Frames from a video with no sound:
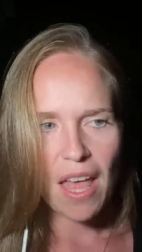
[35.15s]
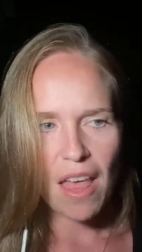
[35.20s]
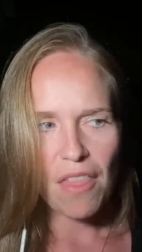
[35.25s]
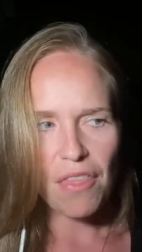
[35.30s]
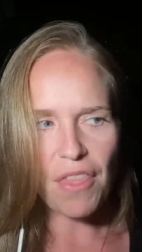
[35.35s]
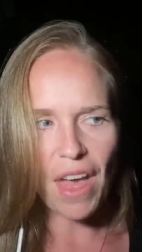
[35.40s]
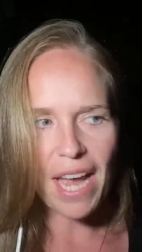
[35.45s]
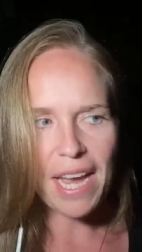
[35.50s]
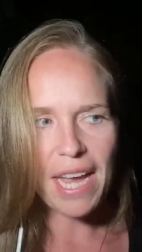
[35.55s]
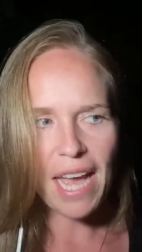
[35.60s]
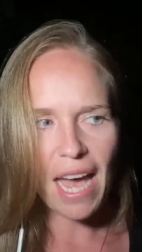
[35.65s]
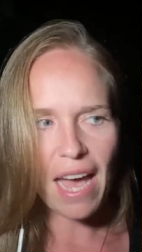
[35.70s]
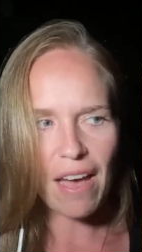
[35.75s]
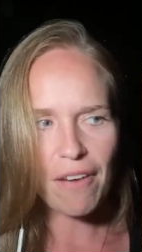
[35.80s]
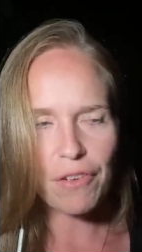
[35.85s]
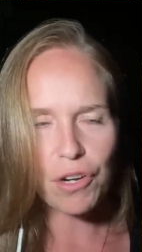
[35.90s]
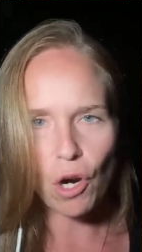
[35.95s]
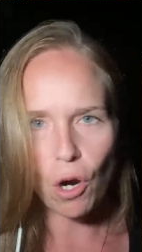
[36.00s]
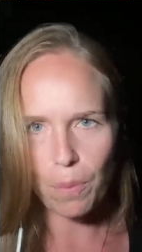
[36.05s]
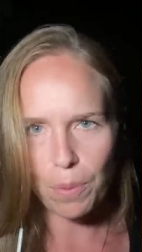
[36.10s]
They have
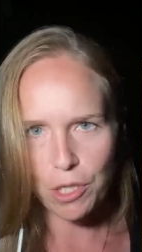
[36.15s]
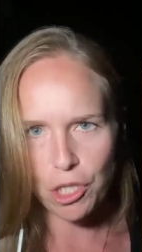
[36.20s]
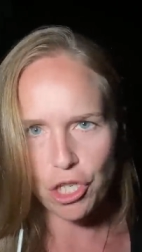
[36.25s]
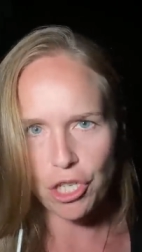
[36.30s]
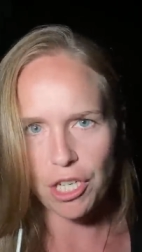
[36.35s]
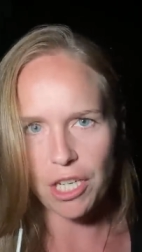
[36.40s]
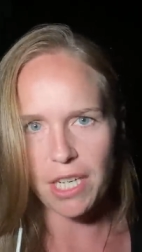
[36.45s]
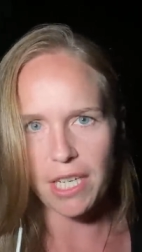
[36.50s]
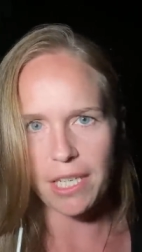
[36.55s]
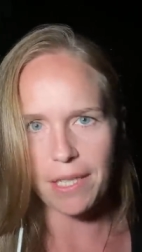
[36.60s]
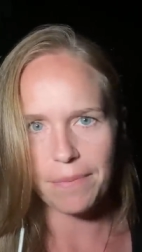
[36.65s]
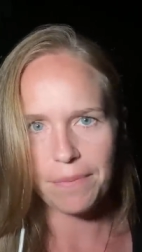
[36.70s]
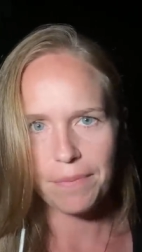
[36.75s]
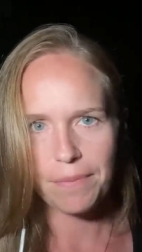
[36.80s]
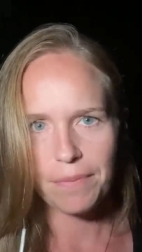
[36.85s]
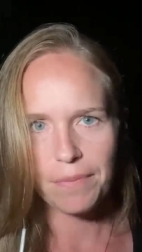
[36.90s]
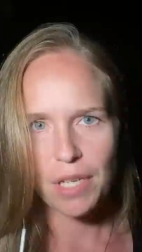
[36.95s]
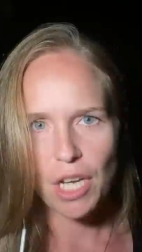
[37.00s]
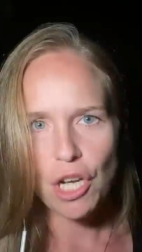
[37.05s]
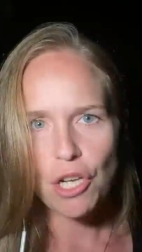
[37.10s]
an opportunity
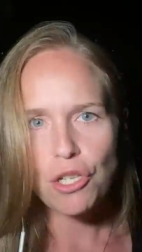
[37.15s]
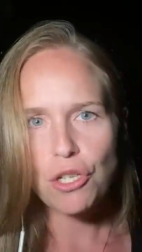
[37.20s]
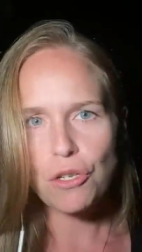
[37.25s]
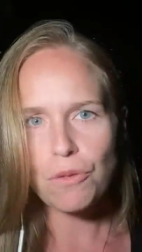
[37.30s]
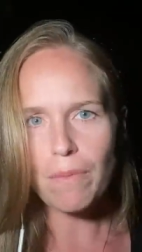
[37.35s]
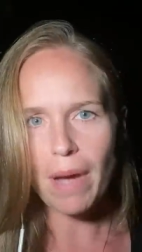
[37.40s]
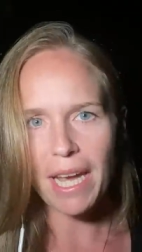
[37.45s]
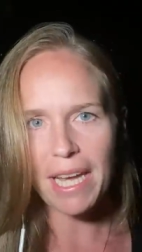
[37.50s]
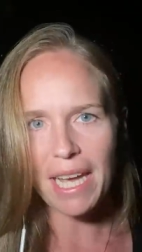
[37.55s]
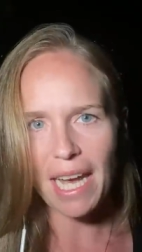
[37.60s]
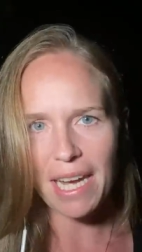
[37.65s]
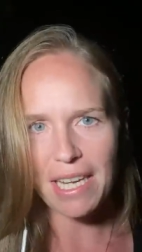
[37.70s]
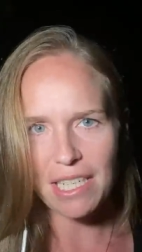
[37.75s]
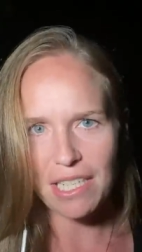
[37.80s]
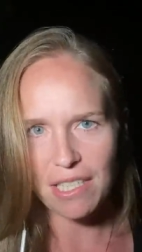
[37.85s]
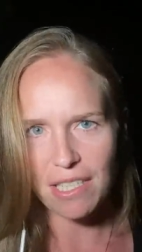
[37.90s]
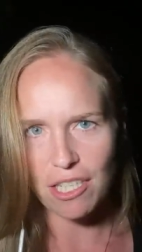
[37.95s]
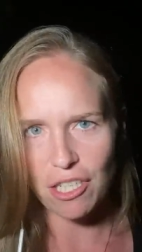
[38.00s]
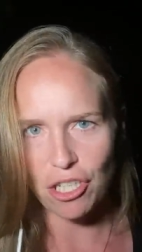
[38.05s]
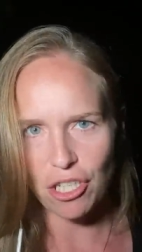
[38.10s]
to make a
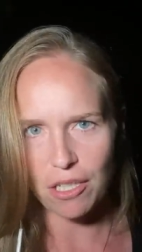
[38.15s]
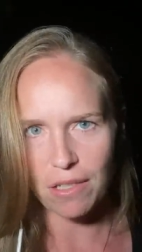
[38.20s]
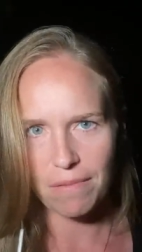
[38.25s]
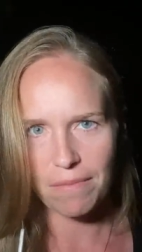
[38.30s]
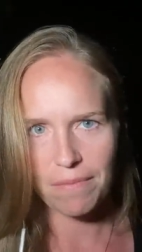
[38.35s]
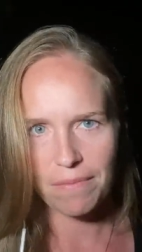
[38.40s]
decision.